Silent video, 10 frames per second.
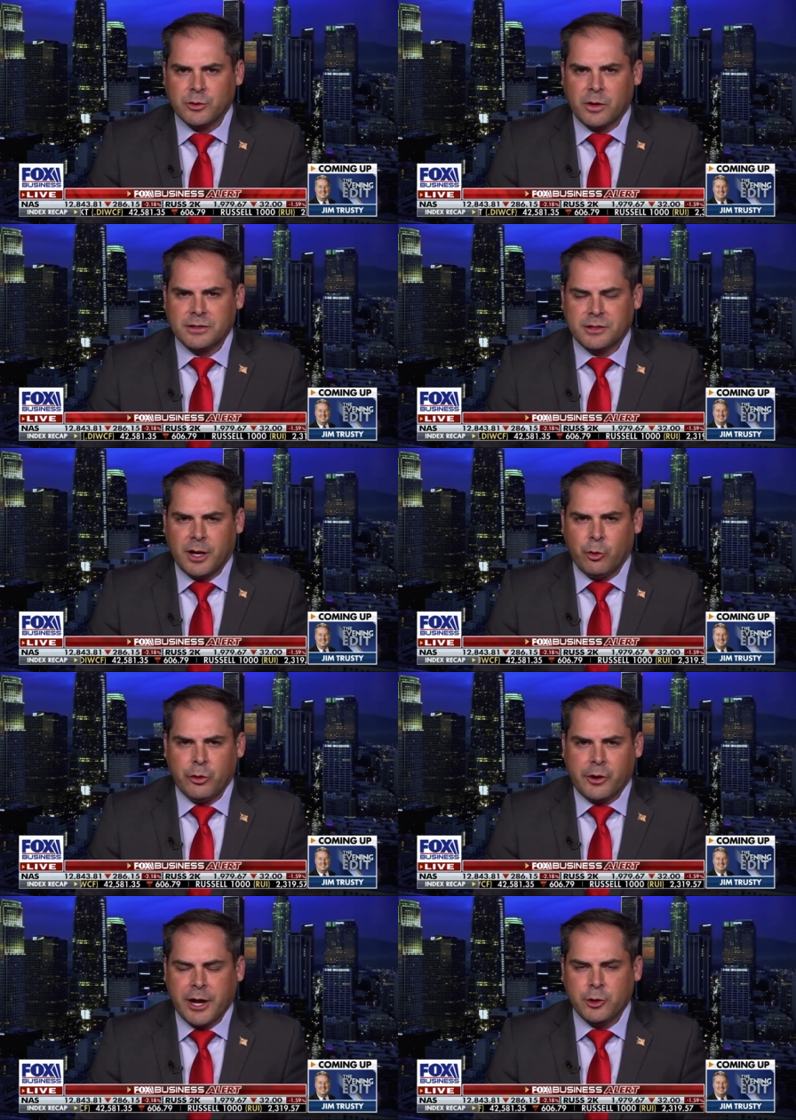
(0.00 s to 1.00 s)
wants to
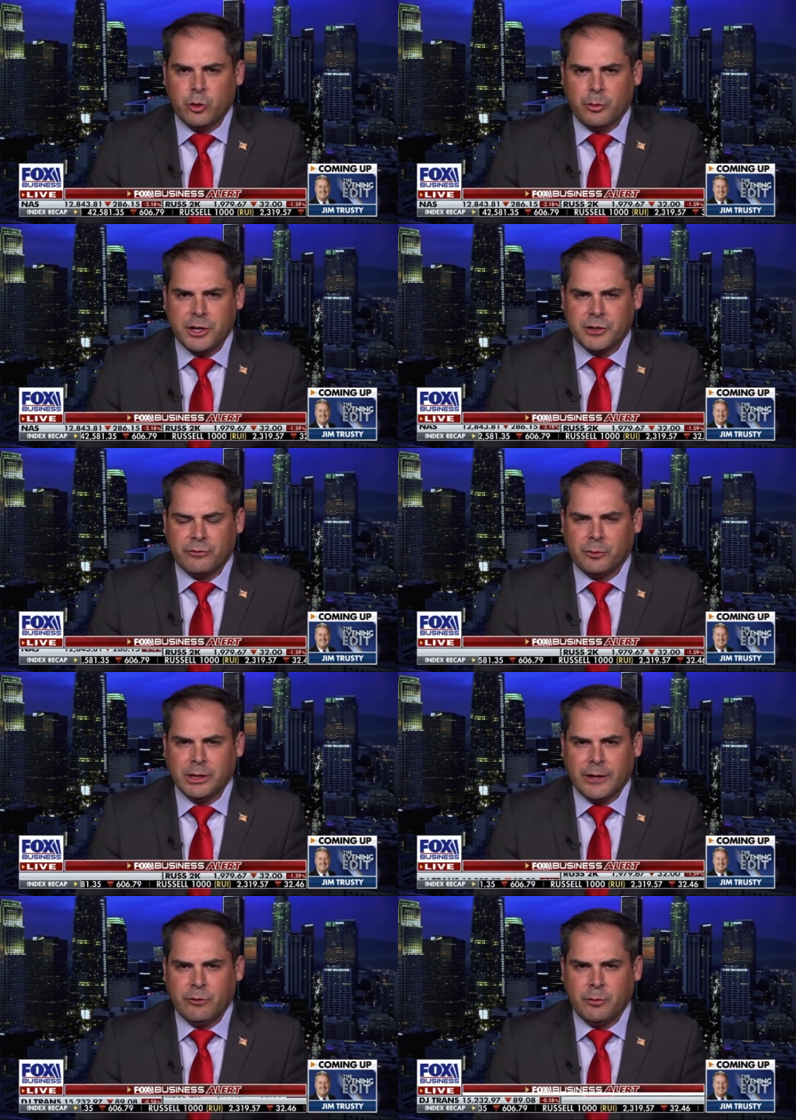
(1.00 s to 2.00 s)
double their annual budget from
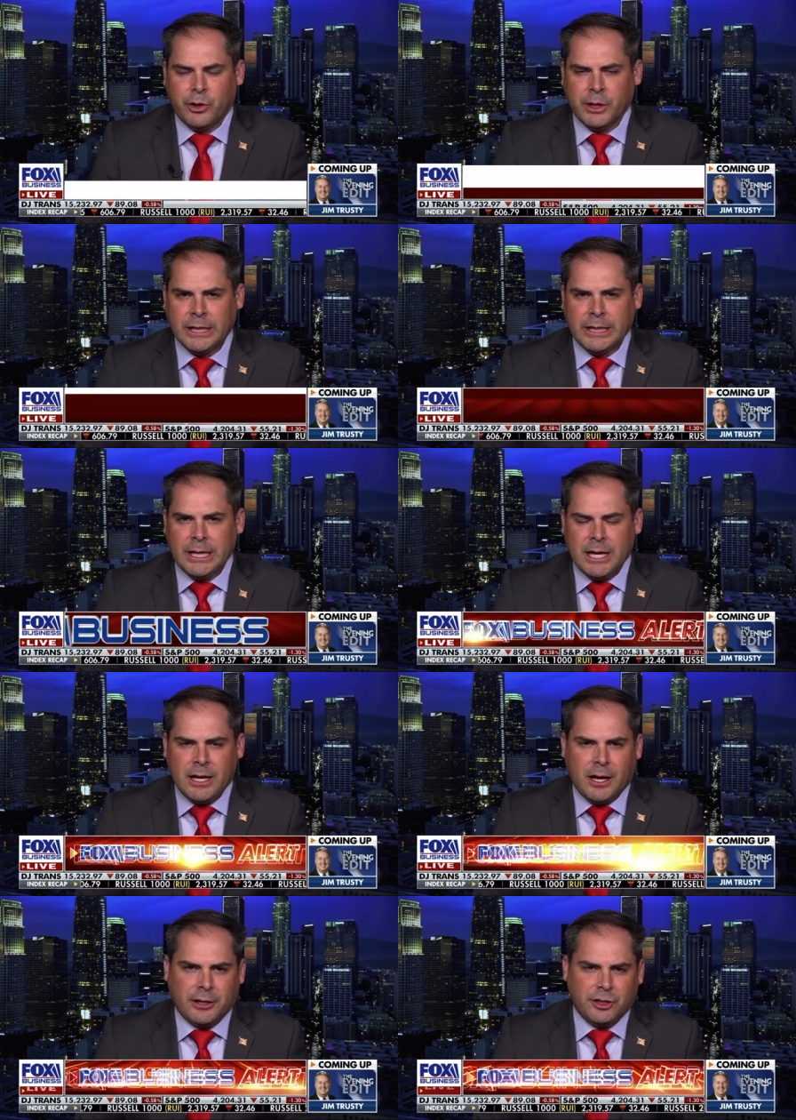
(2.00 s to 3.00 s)
$11 billion
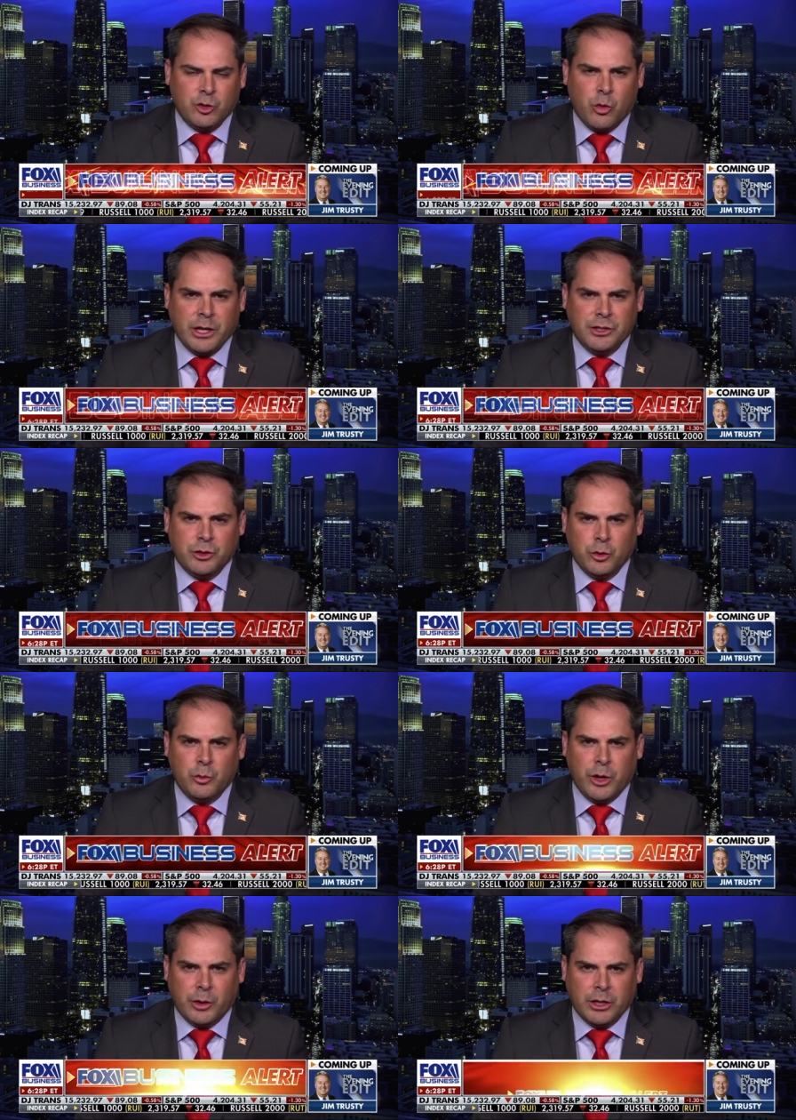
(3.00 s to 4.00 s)
to
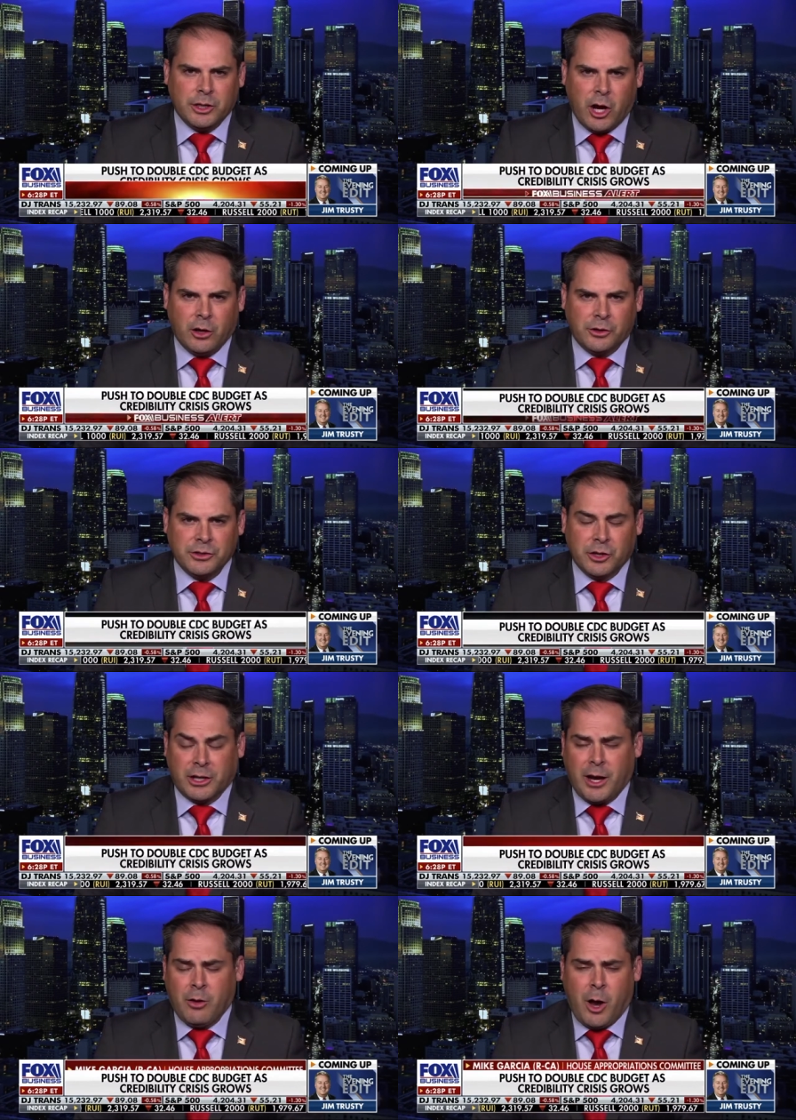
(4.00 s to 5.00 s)
$22 billion.
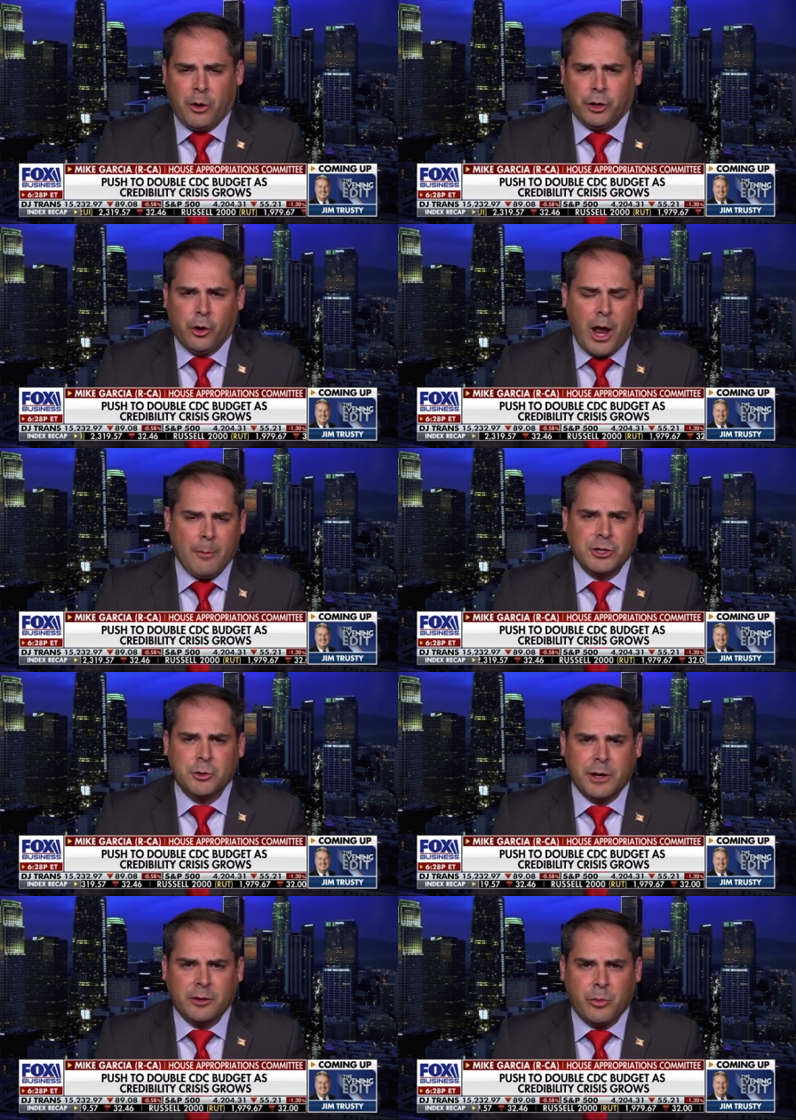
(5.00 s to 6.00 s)
Look, I want to know, how much
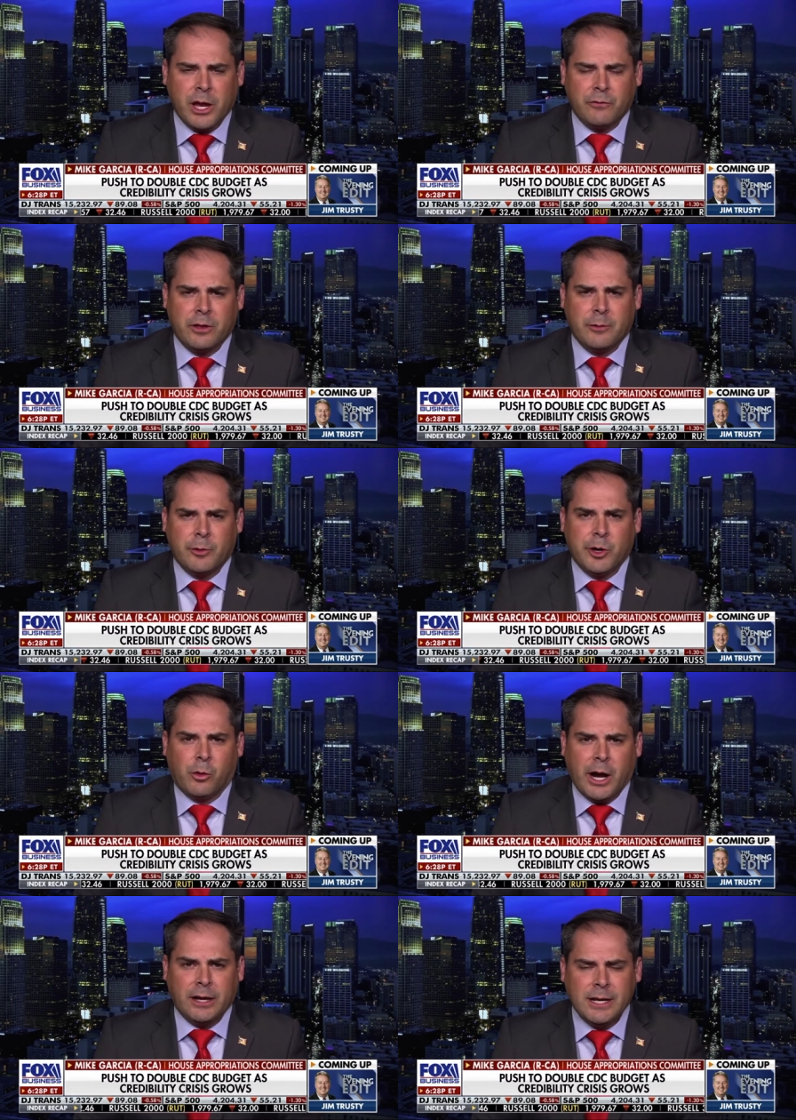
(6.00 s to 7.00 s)
do we have to pay for them to be
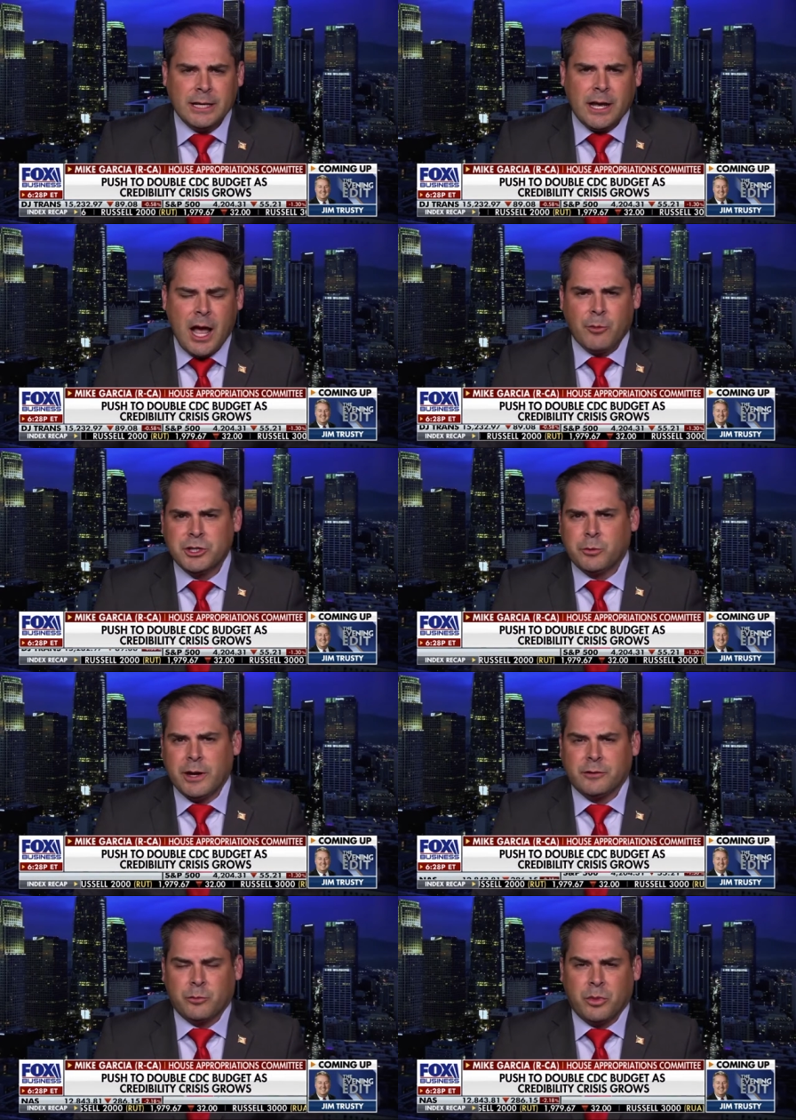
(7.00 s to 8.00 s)
right? How much do
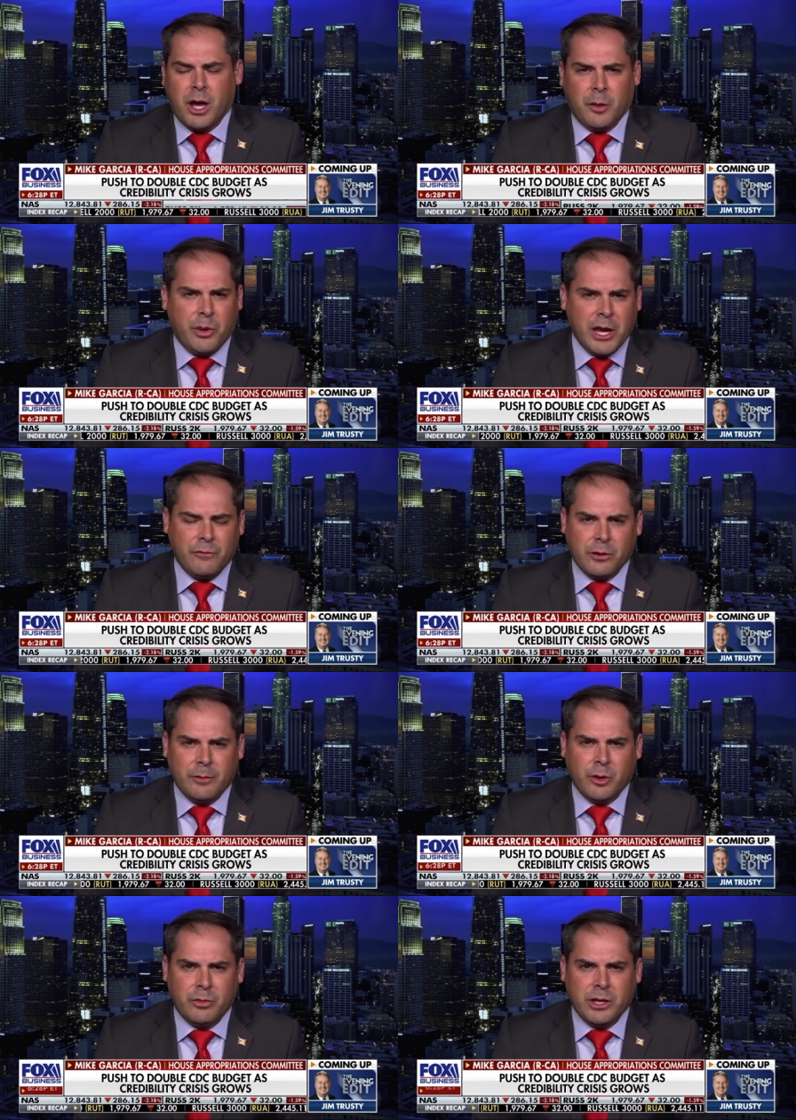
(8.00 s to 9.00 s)
we have to pay for
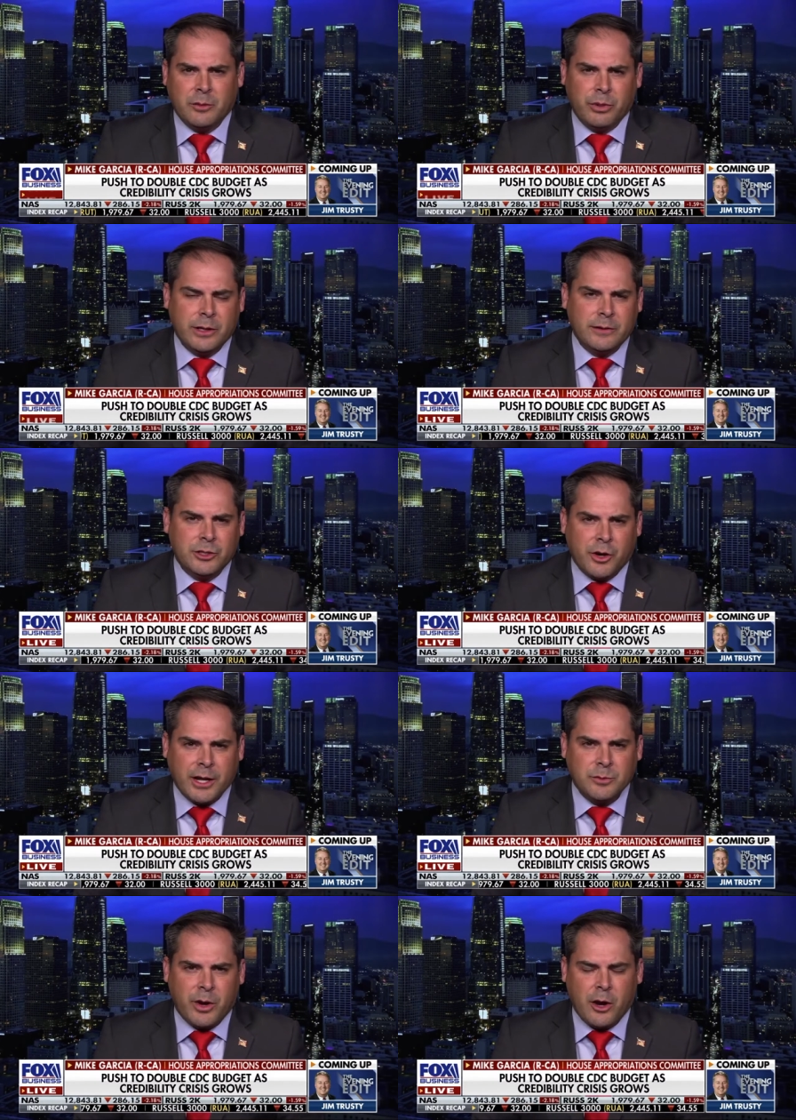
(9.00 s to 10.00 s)
them to be completely
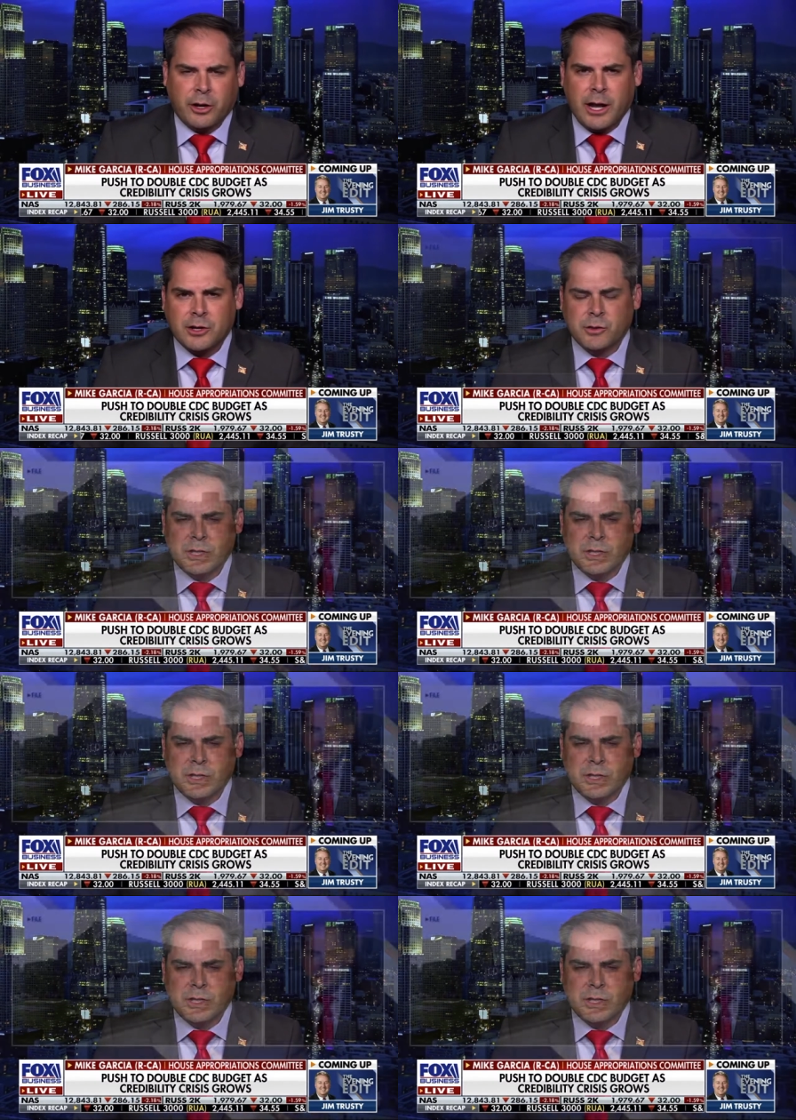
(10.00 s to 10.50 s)
transparent and actually